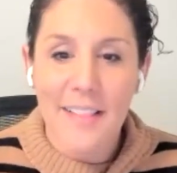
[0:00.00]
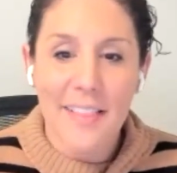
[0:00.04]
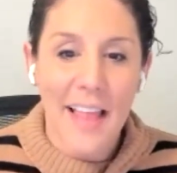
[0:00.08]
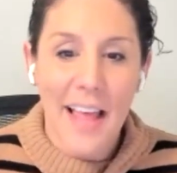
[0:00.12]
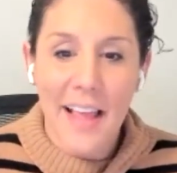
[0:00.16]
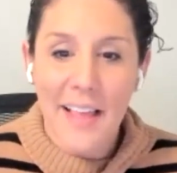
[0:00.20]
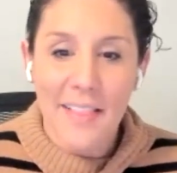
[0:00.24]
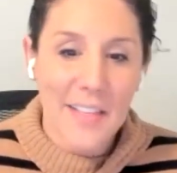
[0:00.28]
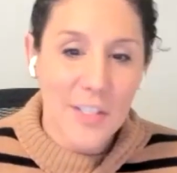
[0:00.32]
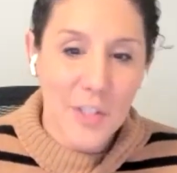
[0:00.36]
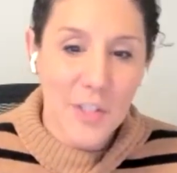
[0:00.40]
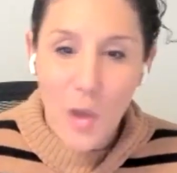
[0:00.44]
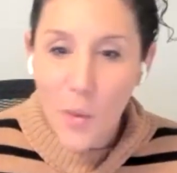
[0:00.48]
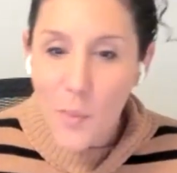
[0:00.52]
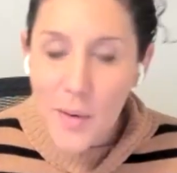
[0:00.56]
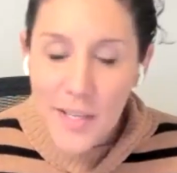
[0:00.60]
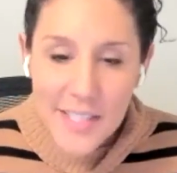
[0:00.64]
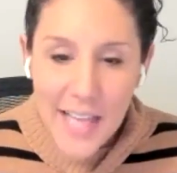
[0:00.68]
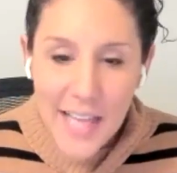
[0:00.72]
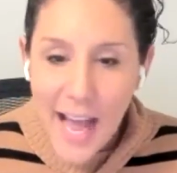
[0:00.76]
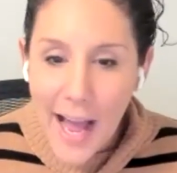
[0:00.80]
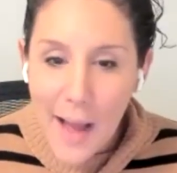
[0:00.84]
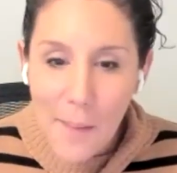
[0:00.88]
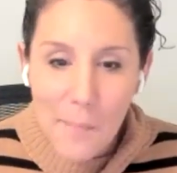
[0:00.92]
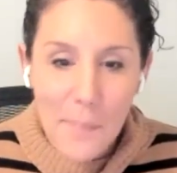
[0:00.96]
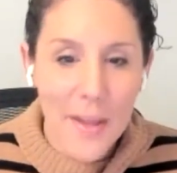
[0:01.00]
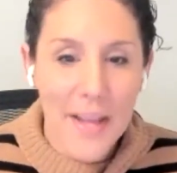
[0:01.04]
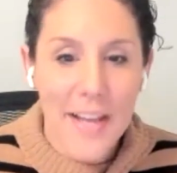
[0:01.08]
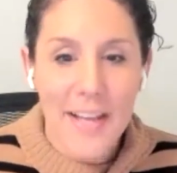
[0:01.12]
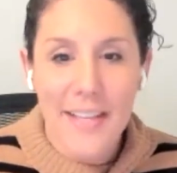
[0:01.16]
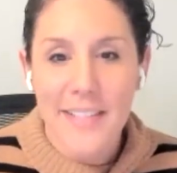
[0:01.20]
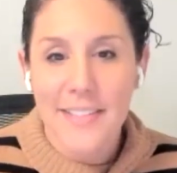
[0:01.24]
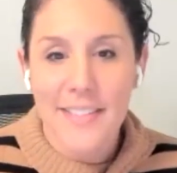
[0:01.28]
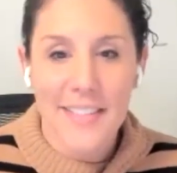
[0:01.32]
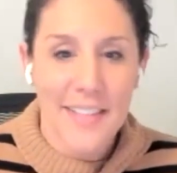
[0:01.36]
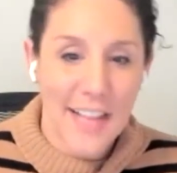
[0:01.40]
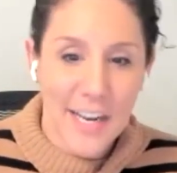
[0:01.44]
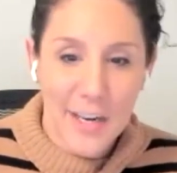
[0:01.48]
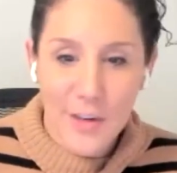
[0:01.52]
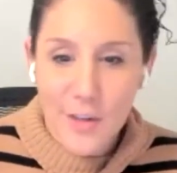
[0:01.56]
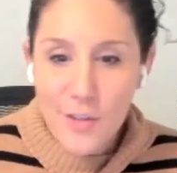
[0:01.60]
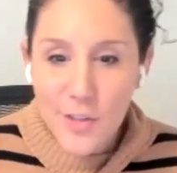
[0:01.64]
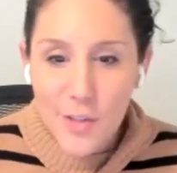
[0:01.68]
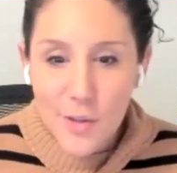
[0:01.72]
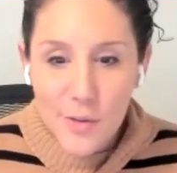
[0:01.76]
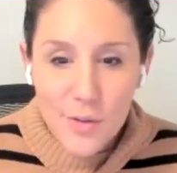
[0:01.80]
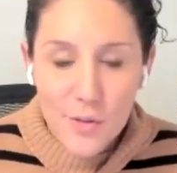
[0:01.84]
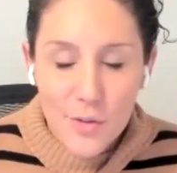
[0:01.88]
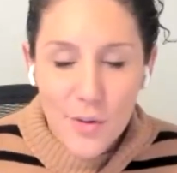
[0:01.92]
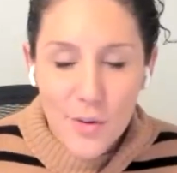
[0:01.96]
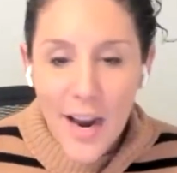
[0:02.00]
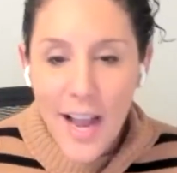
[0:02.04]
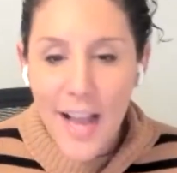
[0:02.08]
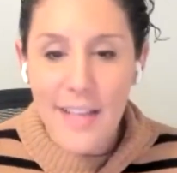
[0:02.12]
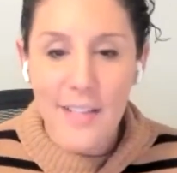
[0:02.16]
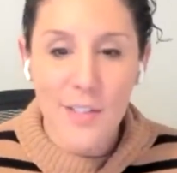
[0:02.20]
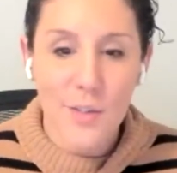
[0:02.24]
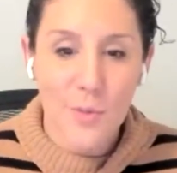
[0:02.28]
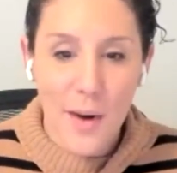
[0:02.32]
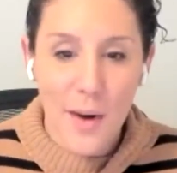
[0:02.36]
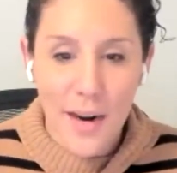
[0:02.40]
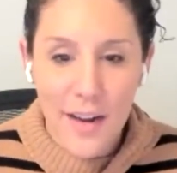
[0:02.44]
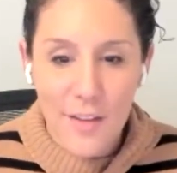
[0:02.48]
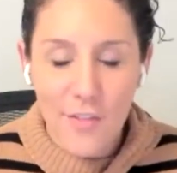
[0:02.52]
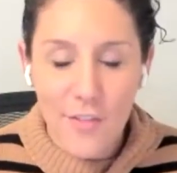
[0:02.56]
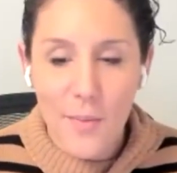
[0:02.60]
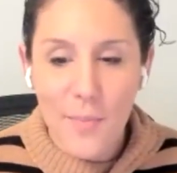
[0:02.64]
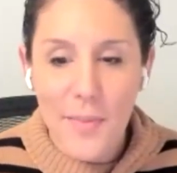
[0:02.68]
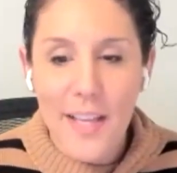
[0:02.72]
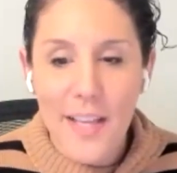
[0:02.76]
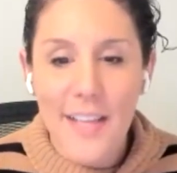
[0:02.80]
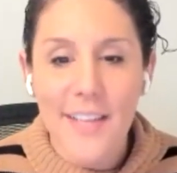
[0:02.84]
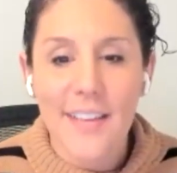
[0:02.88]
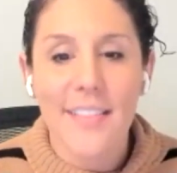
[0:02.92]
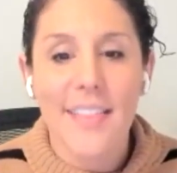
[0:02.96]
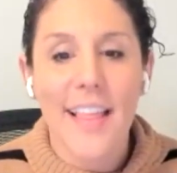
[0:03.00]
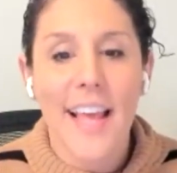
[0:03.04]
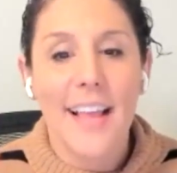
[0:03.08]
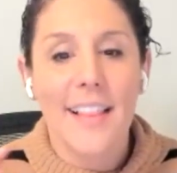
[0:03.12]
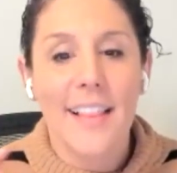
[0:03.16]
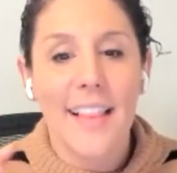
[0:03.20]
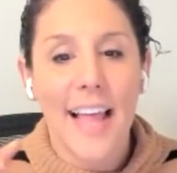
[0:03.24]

Like this always happens. And then you're so stressed running from thing to thing.